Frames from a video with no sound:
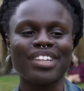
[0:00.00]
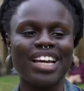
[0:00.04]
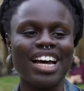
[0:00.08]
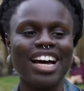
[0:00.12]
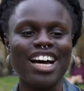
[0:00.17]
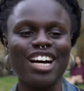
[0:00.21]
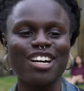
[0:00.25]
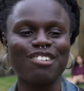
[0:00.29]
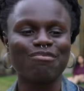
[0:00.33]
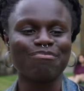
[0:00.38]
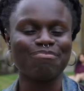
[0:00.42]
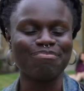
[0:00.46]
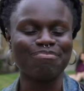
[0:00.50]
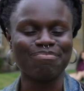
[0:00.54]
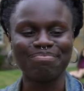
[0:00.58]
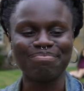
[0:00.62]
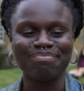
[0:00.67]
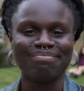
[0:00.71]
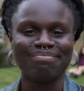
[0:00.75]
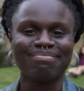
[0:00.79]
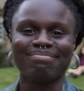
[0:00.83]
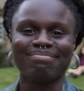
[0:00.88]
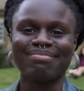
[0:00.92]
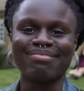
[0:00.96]
Um,
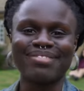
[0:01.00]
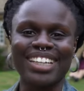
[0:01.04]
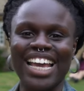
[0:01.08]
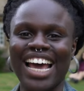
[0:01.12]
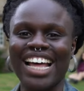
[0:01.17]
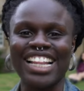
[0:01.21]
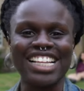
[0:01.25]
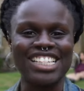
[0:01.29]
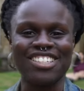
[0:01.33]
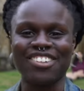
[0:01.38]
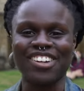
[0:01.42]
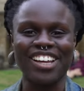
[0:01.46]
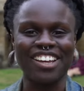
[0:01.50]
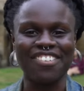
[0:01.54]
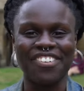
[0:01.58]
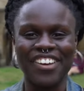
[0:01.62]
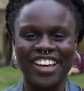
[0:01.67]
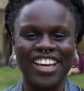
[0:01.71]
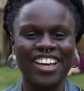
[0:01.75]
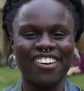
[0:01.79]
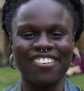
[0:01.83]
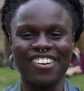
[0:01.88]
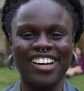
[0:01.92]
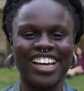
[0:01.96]
Yeah, that's what I
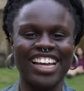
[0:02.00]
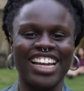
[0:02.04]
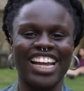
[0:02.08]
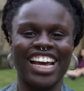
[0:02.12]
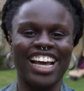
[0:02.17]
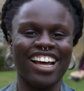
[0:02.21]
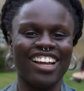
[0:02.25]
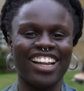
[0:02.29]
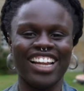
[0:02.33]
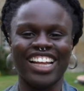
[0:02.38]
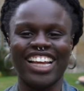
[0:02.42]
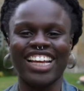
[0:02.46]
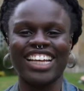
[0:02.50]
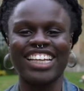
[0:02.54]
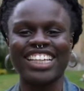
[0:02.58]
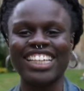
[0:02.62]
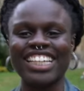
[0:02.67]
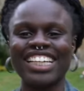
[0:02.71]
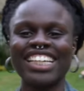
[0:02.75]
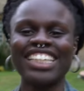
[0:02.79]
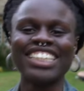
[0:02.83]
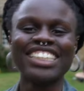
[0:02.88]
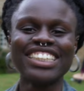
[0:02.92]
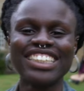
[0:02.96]
think of right now. Like. That's